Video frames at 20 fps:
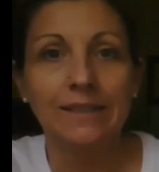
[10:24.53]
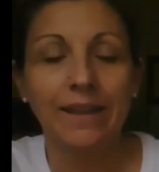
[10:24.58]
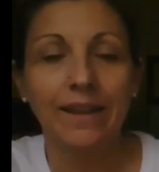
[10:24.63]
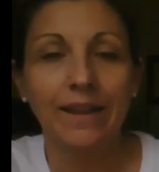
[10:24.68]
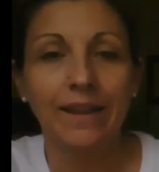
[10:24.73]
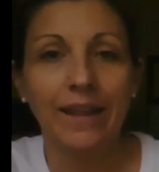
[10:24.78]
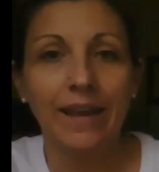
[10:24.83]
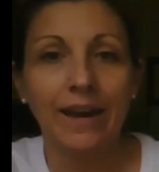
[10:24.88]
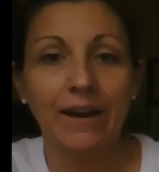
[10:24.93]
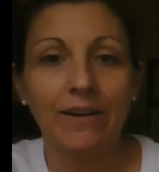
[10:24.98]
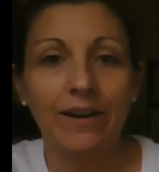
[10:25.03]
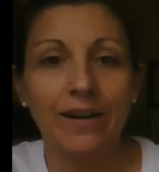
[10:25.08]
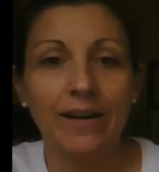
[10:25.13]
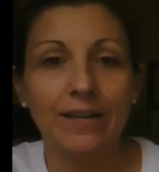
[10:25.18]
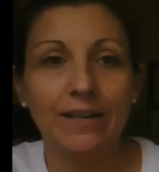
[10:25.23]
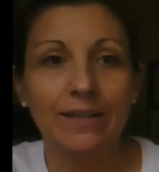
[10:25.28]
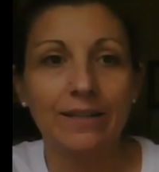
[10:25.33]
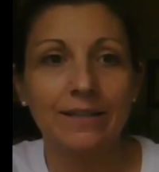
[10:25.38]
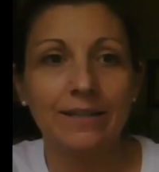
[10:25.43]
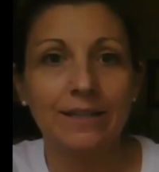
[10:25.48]
There it
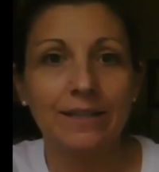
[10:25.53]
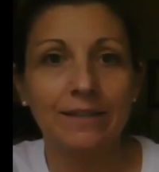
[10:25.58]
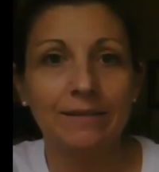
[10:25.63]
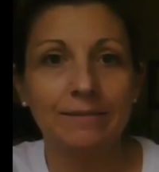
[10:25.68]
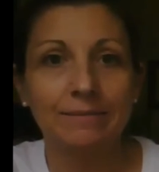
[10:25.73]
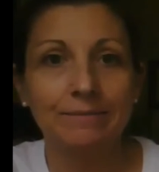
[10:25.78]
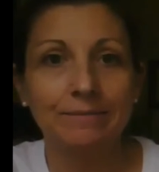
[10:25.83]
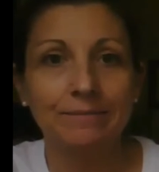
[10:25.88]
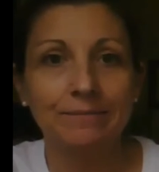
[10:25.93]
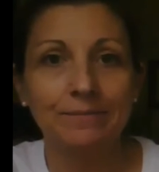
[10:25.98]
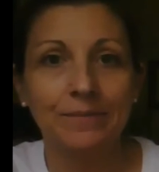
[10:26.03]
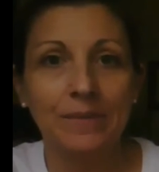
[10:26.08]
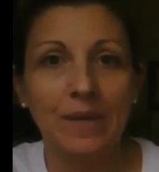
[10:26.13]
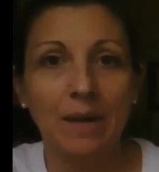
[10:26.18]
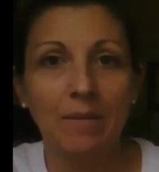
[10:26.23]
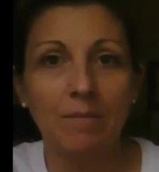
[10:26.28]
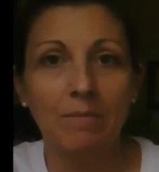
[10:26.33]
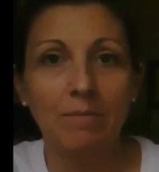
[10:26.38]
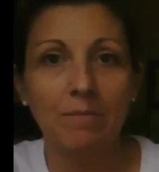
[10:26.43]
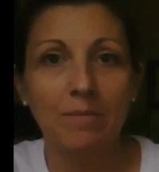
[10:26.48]
is.
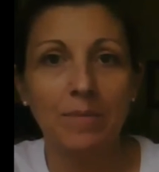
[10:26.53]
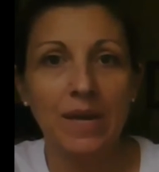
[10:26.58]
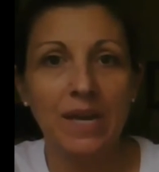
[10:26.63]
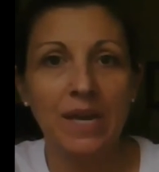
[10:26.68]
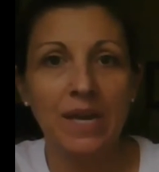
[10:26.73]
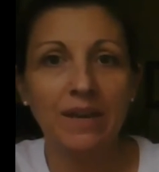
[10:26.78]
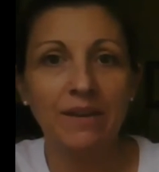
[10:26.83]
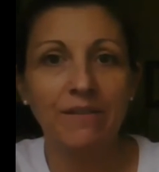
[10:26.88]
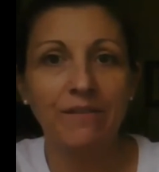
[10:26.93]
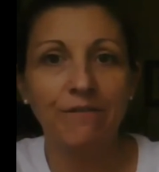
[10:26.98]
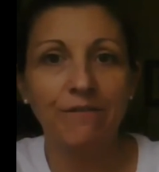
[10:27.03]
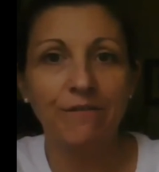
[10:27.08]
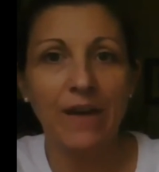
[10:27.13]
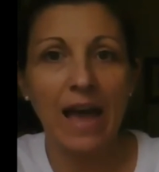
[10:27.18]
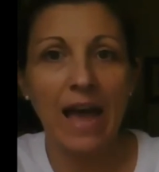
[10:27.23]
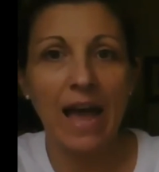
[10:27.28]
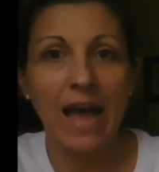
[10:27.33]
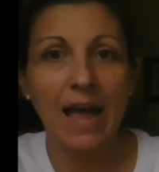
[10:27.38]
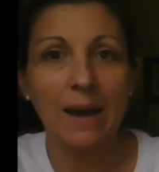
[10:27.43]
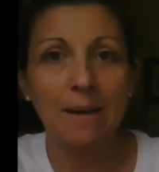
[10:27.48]
Big,
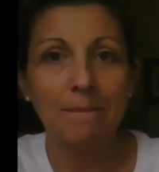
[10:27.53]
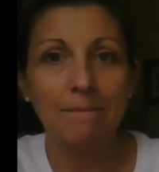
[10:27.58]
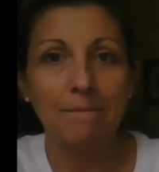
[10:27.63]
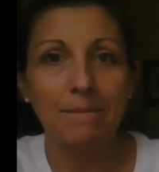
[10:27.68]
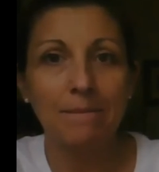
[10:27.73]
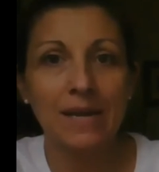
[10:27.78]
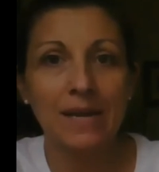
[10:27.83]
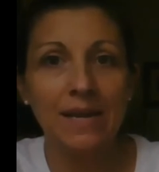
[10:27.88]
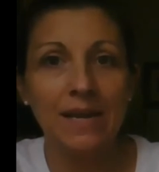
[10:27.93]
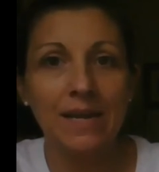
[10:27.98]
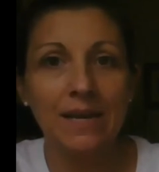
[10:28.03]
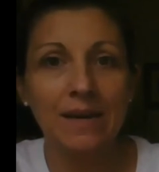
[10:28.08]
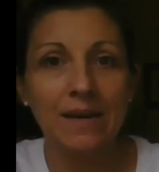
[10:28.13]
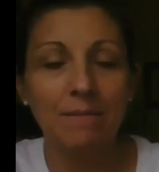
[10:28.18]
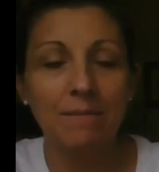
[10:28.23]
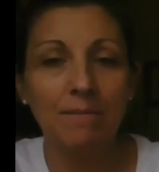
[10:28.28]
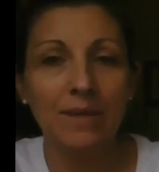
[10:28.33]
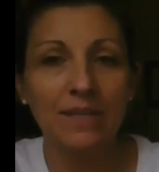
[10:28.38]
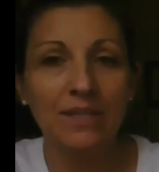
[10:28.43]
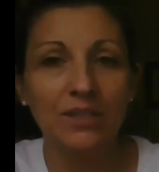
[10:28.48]
fat, mean
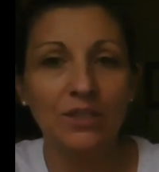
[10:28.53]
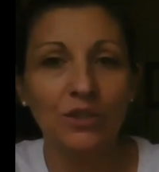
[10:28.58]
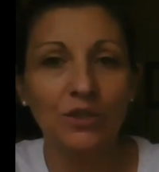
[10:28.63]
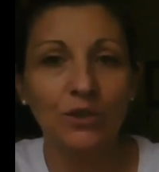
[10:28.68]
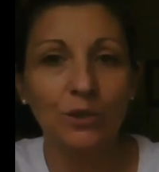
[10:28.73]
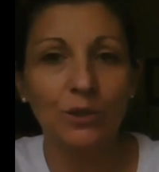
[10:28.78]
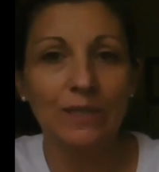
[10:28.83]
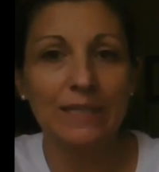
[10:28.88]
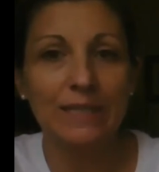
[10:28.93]
Mr.